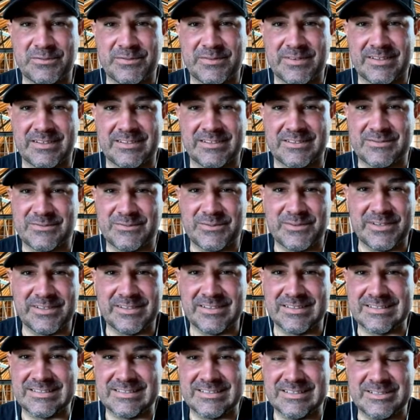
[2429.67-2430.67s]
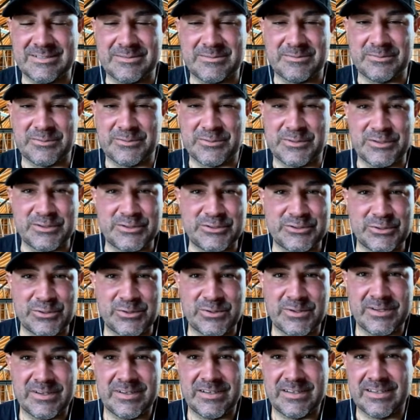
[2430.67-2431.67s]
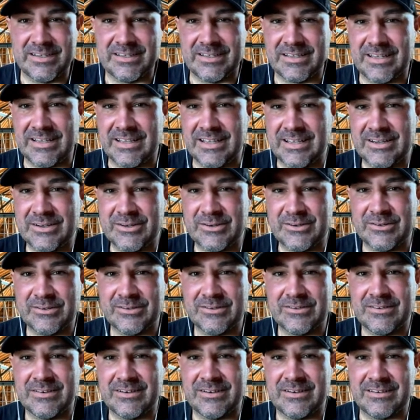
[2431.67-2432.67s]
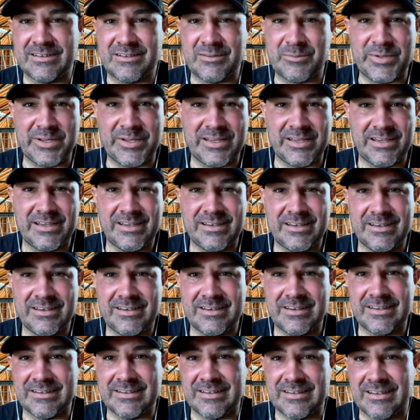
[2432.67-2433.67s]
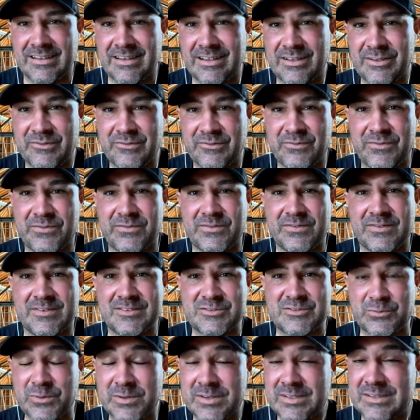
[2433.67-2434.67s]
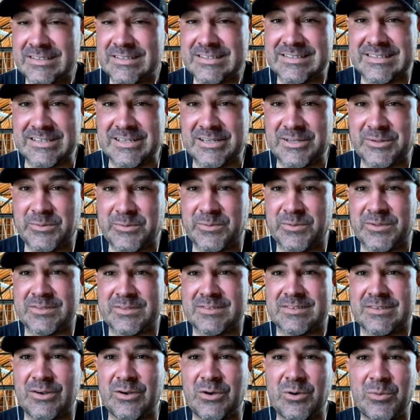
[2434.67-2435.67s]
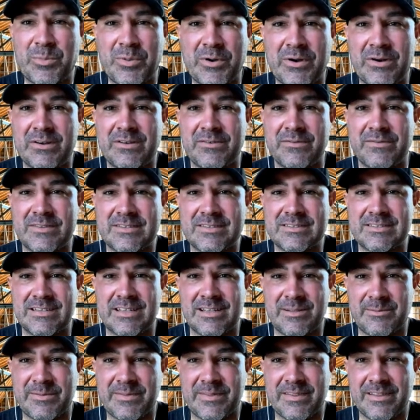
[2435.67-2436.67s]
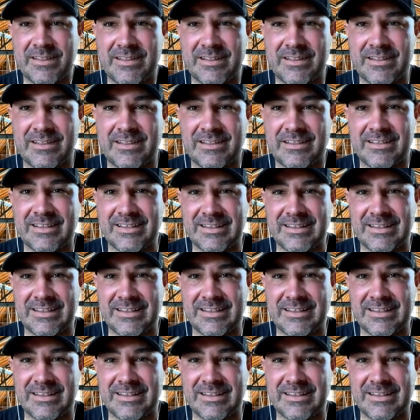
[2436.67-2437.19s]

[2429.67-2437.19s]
Like it's one and the same. The joy and the anger and the pain and the love, it's one and the same. It's all part of the same thing.